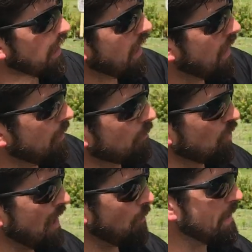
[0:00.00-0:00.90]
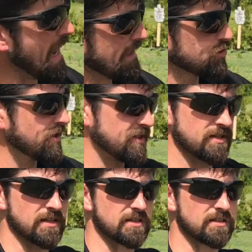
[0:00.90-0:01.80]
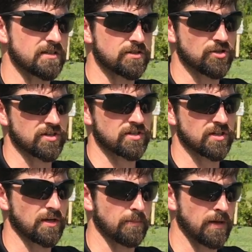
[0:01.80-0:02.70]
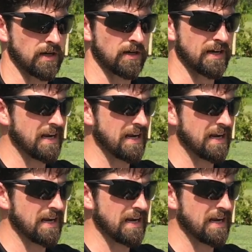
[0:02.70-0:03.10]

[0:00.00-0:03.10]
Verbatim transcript: Uh, morale patches, this is just some uh,